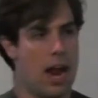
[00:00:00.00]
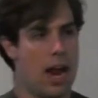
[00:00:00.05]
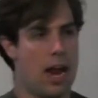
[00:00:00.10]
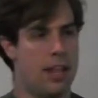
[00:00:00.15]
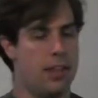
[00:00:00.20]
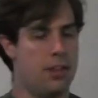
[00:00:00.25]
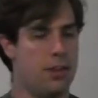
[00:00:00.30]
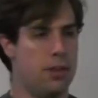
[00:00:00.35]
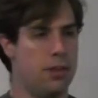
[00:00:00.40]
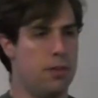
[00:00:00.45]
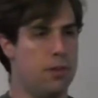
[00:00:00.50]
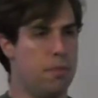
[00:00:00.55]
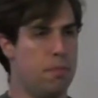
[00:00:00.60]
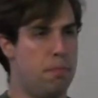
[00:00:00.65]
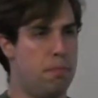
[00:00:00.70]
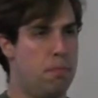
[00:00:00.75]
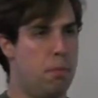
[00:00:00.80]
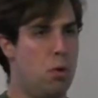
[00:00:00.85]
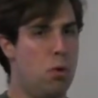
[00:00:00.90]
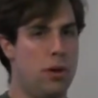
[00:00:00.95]
And the
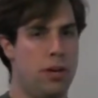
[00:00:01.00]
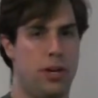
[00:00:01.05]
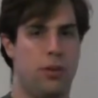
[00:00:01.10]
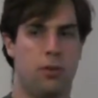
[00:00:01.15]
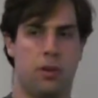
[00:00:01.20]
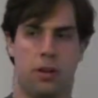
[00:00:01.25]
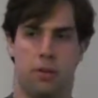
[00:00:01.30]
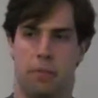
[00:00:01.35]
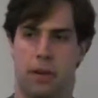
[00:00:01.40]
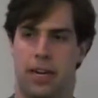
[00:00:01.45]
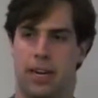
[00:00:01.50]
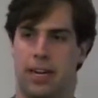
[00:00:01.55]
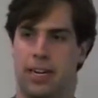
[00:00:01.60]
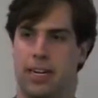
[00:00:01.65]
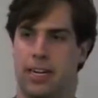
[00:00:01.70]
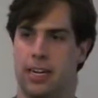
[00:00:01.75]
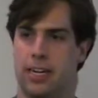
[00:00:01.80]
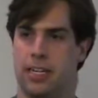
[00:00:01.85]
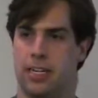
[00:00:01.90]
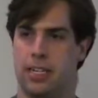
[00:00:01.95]
point I want to
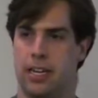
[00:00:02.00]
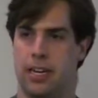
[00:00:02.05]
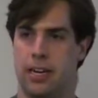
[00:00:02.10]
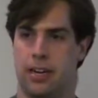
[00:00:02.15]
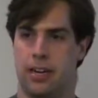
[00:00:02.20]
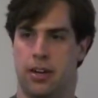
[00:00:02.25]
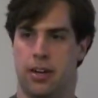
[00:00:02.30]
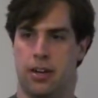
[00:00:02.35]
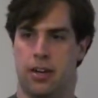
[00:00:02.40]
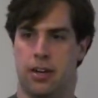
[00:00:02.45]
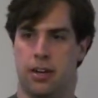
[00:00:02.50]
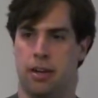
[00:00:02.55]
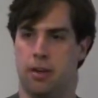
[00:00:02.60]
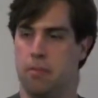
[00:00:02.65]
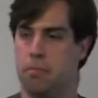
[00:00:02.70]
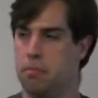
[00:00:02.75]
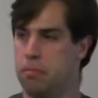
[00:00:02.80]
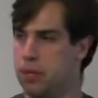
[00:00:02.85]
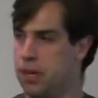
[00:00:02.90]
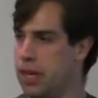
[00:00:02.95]
make is that
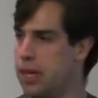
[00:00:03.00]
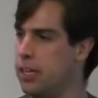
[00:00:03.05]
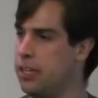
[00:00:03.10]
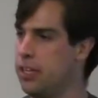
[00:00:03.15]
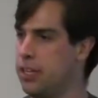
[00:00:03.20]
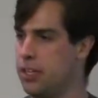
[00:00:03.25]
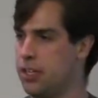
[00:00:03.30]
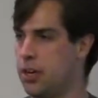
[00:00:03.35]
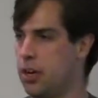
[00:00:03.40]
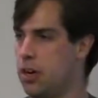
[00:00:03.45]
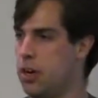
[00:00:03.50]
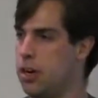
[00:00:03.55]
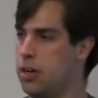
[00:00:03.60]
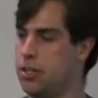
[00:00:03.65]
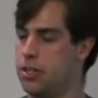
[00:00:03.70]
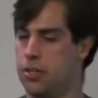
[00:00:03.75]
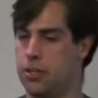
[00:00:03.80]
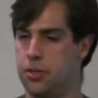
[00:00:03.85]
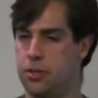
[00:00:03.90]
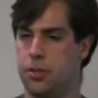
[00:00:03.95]
getting these
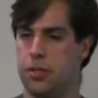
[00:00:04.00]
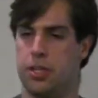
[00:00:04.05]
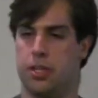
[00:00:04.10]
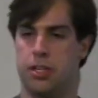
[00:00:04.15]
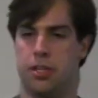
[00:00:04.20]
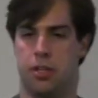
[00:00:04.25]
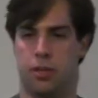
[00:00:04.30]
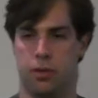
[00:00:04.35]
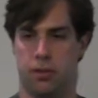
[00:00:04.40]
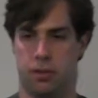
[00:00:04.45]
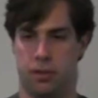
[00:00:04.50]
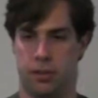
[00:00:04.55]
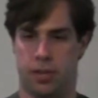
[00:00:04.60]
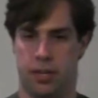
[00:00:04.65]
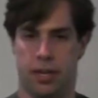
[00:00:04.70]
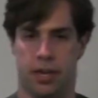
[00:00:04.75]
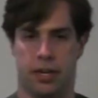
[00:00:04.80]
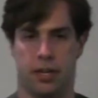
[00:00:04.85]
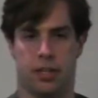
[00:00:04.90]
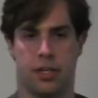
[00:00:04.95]
cars to do these
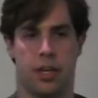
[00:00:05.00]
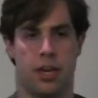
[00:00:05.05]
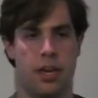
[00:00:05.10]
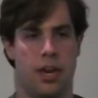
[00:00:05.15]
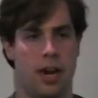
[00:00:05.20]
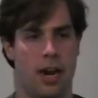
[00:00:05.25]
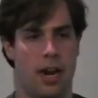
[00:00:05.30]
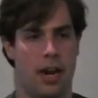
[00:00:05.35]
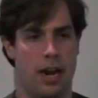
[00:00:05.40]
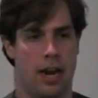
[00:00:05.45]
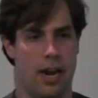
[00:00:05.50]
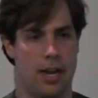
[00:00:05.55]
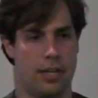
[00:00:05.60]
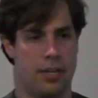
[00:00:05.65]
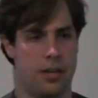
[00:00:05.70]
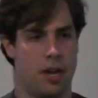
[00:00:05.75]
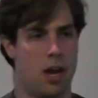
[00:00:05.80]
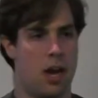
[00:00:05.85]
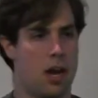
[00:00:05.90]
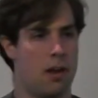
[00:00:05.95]
things, it's
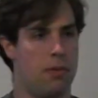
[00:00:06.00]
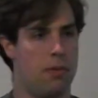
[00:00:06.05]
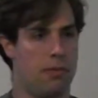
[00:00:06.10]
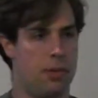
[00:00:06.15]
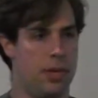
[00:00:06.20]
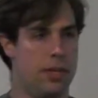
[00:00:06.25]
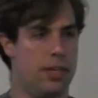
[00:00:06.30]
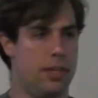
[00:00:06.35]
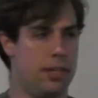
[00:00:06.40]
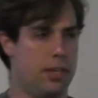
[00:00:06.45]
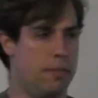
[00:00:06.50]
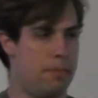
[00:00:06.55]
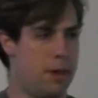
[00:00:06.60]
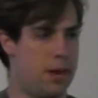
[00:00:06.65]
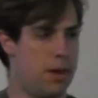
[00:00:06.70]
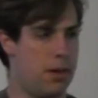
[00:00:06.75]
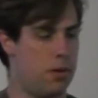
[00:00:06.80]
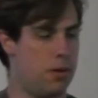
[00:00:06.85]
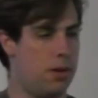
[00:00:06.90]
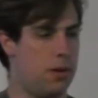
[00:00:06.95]
not really
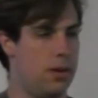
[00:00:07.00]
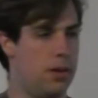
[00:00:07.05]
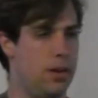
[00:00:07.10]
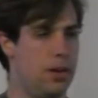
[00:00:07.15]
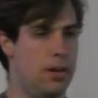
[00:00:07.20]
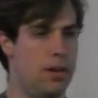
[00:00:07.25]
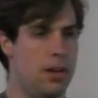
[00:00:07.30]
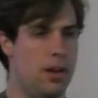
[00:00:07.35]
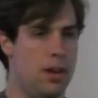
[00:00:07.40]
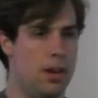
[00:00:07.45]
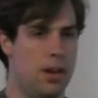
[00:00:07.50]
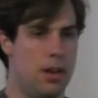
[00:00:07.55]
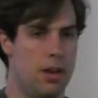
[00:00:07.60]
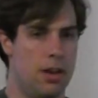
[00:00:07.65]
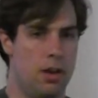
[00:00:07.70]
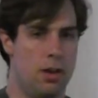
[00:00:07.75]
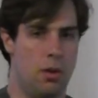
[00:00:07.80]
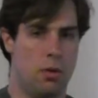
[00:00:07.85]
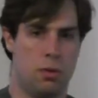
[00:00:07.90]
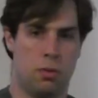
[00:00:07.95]
about
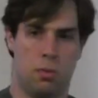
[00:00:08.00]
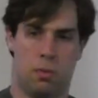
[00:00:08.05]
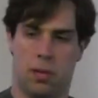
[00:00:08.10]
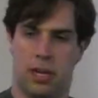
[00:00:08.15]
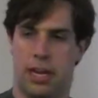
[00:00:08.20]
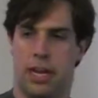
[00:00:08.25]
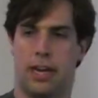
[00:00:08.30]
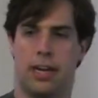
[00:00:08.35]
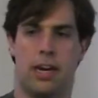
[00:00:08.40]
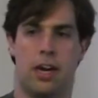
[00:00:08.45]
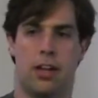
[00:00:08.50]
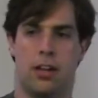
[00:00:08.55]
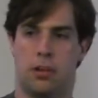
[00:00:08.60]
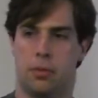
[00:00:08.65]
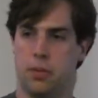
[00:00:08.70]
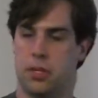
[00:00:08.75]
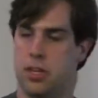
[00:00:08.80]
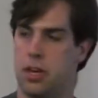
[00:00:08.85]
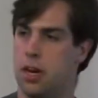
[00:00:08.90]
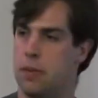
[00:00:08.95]
the planning
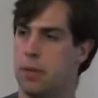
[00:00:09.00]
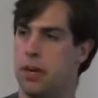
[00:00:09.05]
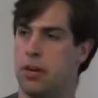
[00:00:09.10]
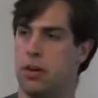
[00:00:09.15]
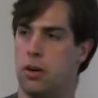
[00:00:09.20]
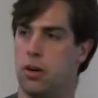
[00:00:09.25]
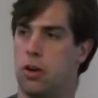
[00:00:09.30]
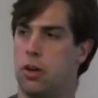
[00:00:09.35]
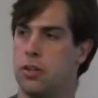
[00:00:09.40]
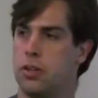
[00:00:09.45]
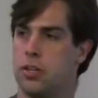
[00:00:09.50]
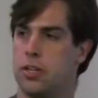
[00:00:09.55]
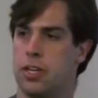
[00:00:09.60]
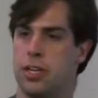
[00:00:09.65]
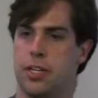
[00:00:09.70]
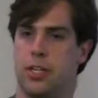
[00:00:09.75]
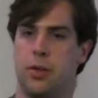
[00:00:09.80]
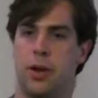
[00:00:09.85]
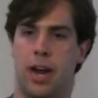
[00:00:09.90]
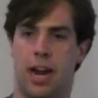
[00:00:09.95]
algorithm. It's not about all those
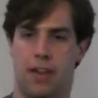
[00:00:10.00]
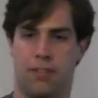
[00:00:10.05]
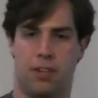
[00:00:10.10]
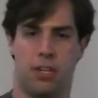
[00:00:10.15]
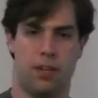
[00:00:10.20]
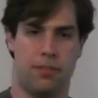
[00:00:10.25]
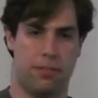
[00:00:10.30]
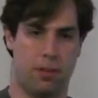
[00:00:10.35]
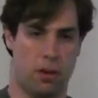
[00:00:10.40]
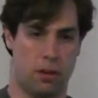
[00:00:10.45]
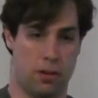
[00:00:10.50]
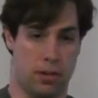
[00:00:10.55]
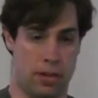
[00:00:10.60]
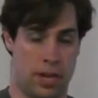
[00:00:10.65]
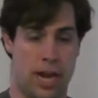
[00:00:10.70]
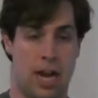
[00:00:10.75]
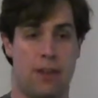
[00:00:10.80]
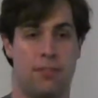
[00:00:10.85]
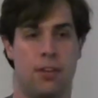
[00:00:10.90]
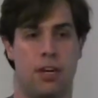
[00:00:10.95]
things. You have to
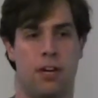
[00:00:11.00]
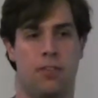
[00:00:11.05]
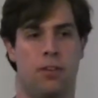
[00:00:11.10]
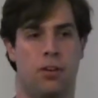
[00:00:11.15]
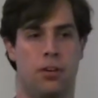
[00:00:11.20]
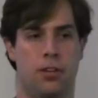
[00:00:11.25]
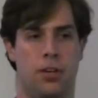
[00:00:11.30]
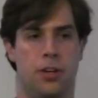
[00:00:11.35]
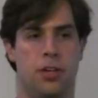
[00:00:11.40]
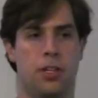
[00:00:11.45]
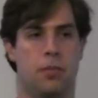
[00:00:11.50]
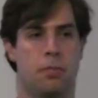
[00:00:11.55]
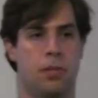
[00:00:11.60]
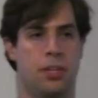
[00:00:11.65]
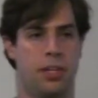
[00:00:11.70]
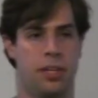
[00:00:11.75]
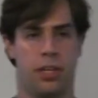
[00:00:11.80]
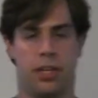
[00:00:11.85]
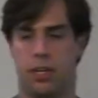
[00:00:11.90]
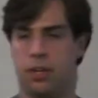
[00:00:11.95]
have all those. But
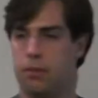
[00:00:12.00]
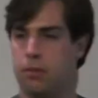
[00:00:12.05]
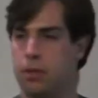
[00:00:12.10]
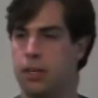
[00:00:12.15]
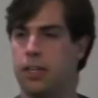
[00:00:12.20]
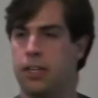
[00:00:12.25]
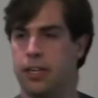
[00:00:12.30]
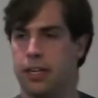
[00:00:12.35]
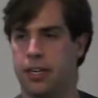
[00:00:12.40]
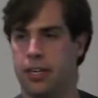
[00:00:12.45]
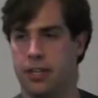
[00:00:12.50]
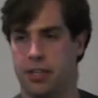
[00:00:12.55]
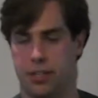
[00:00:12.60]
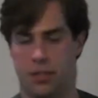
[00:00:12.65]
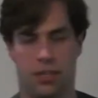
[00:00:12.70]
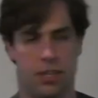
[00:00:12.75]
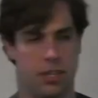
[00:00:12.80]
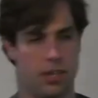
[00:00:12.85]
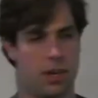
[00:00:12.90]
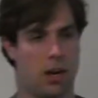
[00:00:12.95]
the thing you really need is you
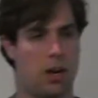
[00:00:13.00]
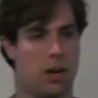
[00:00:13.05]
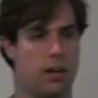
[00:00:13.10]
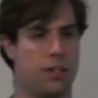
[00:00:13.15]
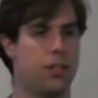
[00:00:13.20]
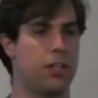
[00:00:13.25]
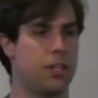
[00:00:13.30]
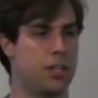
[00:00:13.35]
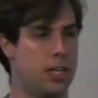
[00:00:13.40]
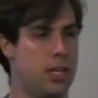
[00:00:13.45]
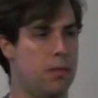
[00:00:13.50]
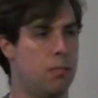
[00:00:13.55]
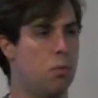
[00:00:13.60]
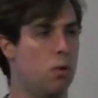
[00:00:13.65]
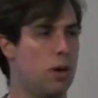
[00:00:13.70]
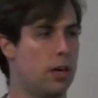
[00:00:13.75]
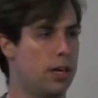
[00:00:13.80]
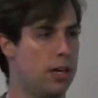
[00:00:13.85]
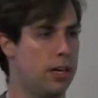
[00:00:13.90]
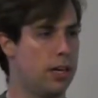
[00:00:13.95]
need the car to just keep
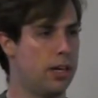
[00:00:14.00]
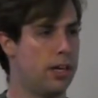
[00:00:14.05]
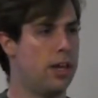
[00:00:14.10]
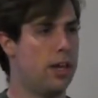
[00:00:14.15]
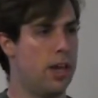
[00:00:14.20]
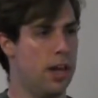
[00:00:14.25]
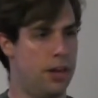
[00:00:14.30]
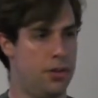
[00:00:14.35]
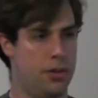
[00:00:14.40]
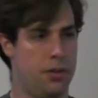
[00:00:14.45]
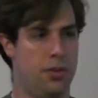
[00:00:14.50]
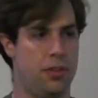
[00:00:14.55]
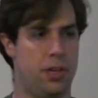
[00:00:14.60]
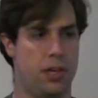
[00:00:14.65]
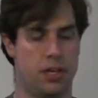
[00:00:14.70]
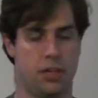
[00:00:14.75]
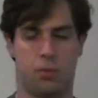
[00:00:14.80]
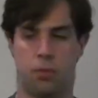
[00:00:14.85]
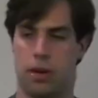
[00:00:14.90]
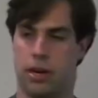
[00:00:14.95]
working and do
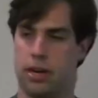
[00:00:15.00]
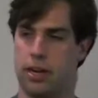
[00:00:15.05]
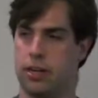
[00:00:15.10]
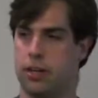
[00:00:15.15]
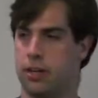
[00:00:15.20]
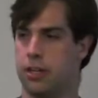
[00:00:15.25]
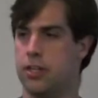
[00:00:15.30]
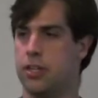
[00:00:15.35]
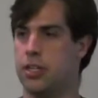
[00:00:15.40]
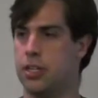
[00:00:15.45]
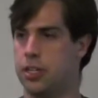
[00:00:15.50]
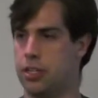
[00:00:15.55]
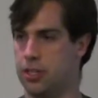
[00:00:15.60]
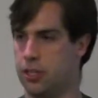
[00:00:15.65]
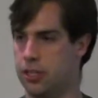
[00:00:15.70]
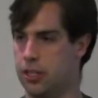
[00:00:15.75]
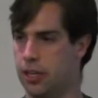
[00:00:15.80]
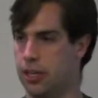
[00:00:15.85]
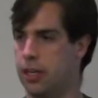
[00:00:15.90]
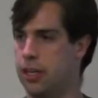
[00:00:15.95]
things right
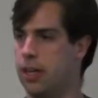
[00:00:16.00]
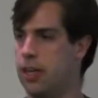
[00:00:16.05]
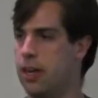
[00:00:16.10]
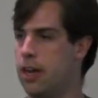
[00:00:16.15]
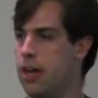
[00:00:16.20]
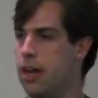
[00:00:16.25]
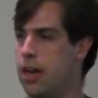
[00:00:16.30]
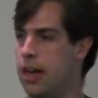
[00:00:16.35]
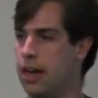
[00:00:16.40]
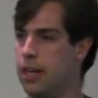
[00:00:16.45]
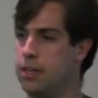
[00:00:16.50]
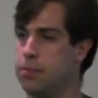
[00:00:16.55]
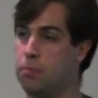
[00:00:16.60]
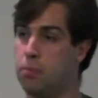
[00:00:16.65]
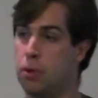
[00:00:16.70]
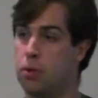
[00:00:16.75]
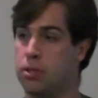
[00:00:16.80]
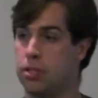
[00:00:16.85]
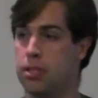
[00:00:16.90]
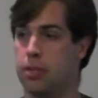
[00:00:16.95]
consistently. And it's
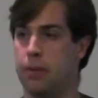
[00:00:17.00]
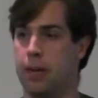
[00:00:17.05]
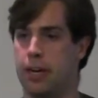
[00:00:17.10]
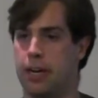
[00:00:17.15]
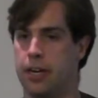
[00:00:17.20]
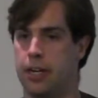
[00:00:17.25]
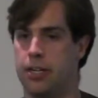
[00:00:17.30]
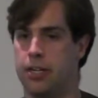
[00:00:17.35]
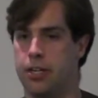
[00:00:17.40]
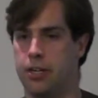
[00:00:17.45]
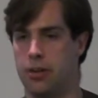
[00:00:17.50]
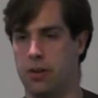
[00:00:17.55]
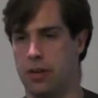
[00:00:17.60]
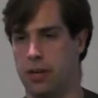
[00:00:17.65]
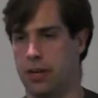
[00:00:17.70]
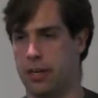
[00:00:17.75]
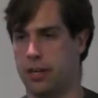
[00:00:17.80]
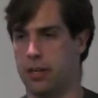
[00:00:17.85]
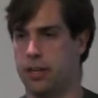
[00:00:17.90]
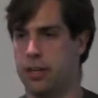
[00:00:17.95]
mostly about
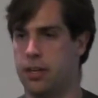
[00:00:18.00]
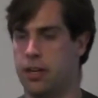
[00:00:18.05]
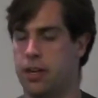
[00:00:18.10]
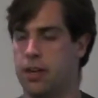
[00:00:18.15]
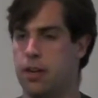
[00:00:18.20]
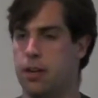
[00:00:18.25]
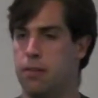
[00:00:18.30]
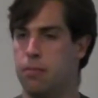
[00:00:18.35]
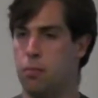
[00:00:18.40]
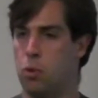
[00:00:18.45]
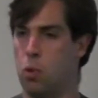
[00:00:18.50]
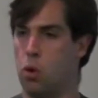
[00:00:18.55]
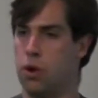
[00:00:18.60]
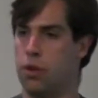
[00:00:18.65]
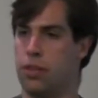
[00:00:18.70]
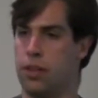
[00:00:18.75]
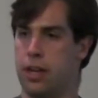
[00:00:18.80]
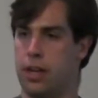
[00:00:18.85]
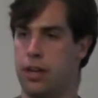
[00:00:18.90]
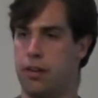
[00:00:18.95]
engineering more
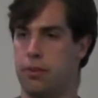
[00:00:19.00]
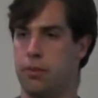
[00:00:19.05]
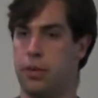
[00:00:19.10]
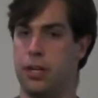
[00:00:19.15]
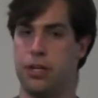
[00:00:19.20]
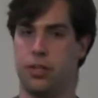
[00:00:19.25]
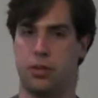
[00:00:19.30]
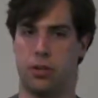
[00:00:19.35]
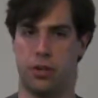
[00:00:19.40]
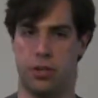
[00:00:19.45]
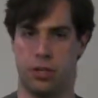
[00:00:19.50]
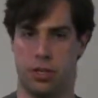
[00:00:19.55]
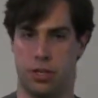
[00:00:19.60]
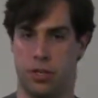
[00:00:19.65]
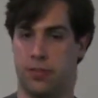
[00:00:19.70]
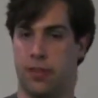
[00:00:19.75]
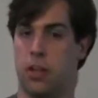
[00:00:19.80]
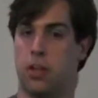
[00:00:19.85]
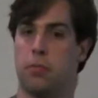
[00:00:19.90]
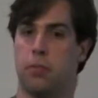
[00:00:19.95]
than research and
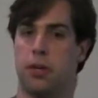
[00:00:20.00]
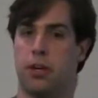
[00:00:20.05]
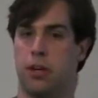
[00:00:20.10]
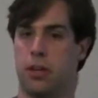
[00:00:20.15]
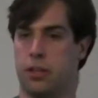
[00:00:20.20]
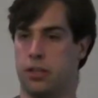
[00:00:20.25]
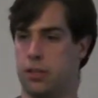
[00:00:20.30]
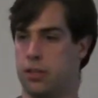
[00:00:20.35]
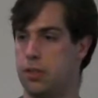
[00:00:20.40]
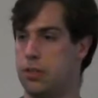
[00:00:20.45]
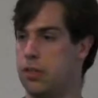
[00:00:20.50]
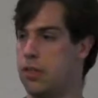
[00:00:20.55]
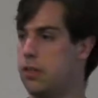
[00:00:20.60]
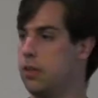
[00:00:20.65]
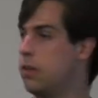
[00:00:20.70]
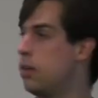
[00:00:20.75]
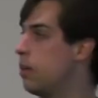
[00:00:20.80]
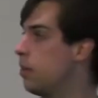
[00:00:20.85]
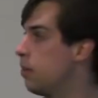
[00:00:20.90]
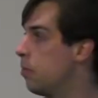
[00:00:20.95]
development on the
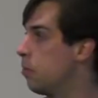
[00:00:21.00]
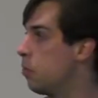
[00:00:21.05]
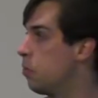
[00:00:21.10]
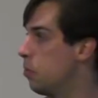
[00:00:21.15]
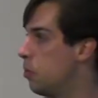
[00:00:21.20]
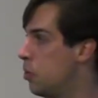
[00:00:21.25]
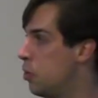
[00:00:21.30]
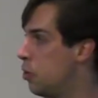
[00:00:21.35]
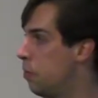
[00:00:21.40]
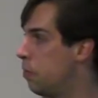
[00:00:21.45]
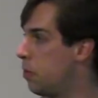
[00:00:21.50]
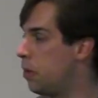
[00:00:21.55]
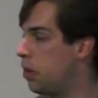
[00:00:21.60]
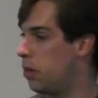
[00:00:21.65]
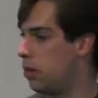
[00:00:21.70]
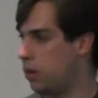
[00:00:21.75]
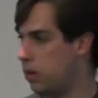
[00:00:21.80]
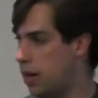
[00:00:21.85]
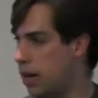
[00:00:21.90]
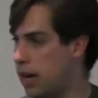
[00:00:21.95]

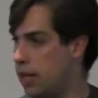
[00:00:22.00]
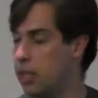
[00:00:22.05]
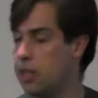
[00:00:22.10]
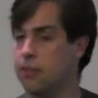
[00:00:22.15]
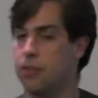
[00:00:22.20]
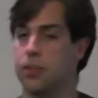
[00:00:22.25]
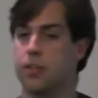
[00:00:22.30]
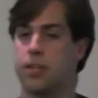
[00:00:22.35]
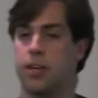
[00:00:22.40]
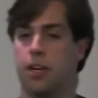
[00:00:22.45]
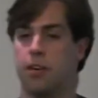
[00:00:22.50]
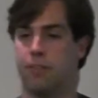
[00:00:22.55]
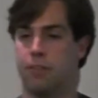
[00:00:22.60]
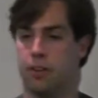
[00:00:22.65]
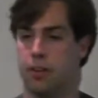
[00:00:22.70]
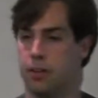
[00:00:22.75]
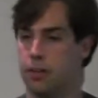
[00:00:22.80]
super high-level stuff.